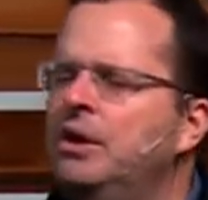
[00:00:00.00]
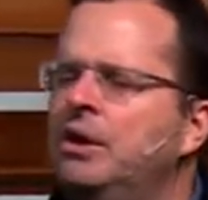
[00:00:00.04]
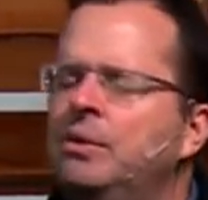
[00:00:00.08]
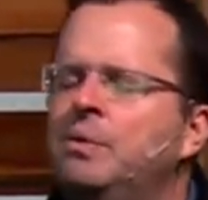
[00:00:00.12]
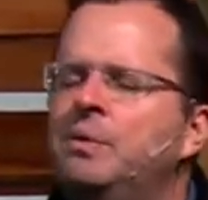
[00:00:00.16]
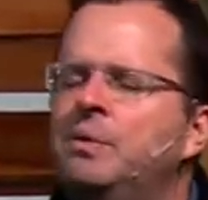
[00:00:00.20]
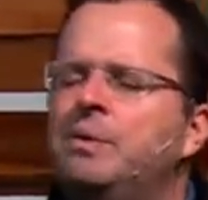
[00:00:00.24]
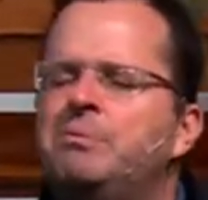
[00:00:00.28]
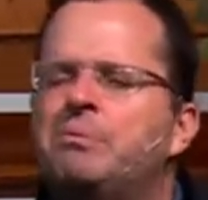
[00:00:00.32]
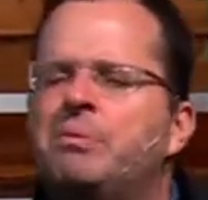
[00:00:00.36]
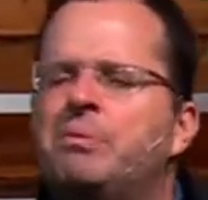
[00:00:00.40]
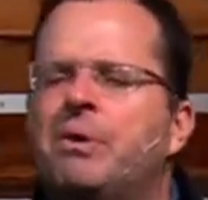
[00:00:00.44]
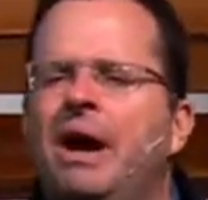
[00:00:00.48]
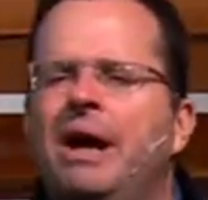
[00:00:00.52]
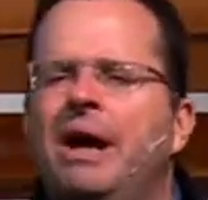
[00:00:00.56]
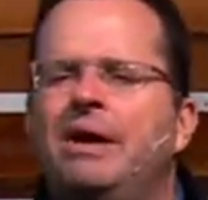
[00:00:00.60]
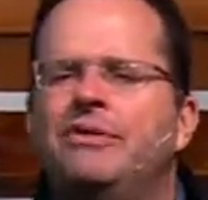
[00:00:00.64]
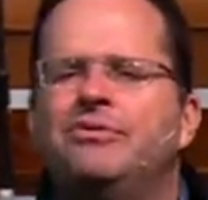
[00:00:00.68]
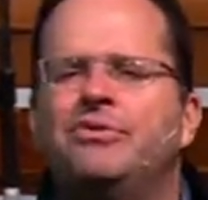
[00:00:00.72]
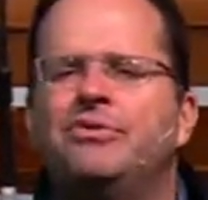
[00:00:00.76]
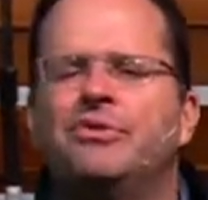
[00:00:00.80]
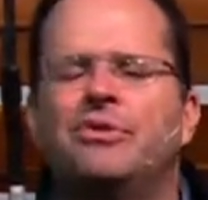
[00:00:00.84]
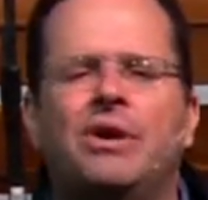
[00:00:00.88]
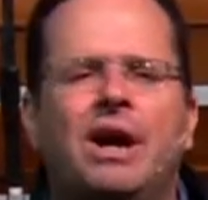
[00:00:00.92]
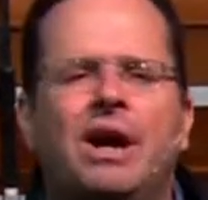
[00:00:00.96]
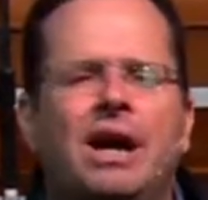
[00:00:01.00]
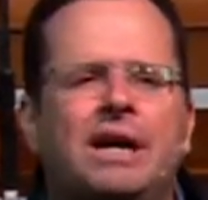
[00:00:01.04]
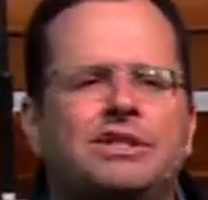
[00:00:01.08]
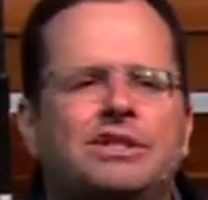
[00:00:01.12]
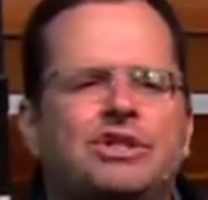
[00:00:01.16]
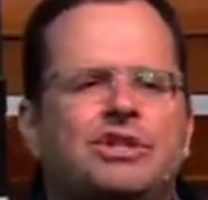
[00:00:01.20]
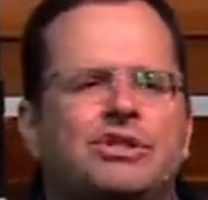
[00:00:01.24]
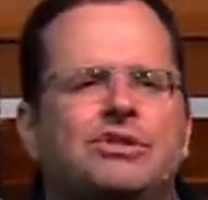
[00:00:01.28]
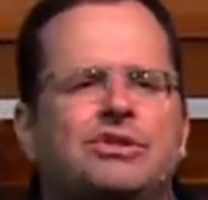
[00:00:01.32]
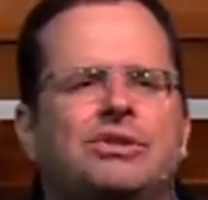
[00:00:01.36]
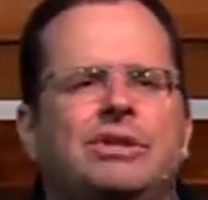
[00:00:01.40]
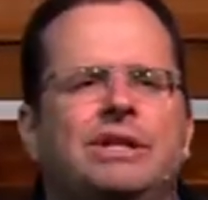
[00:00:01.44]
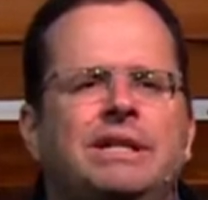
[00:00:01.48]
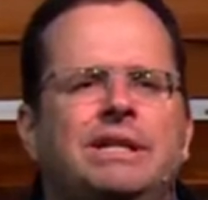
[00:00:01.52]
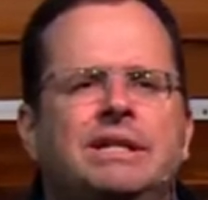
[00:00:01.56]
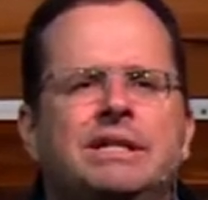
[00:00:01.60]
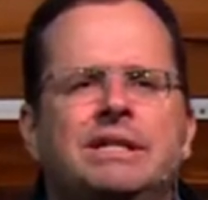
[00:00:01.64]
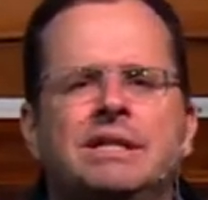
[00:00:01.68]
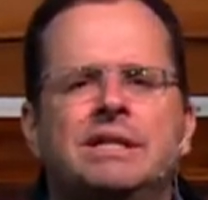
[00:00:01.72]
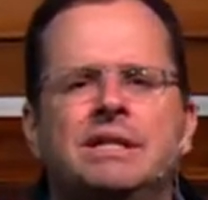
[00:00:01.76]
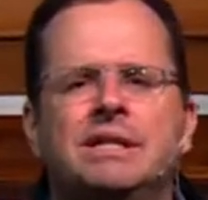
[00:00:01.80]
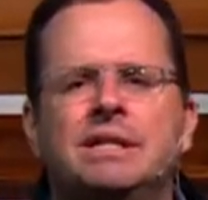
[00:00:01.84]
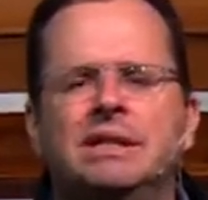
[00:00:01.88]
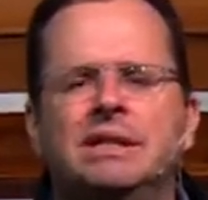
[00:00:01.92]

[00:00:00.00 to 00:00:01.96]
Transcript: we pray for our streets,